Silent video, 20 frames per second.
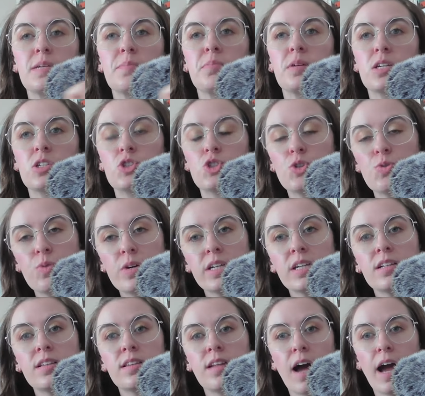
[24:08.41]
be doing
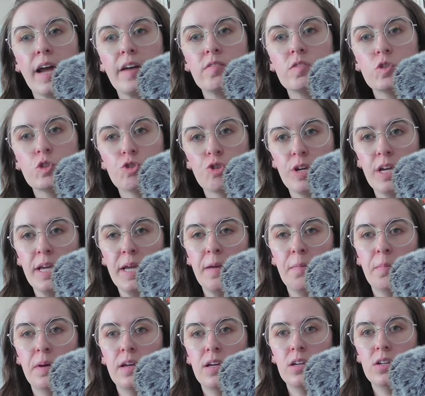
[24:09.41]
a live
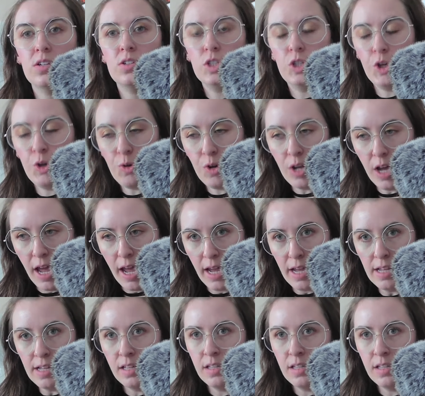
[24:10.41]
stream today,